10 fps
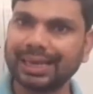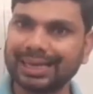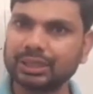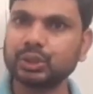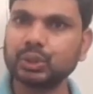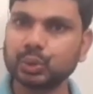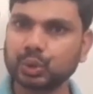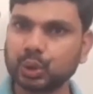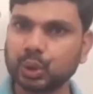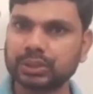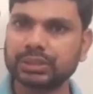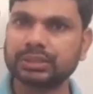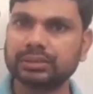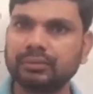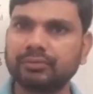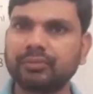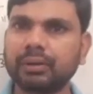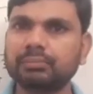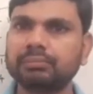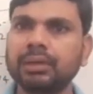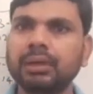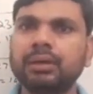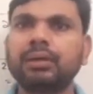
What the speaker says: and neutrons from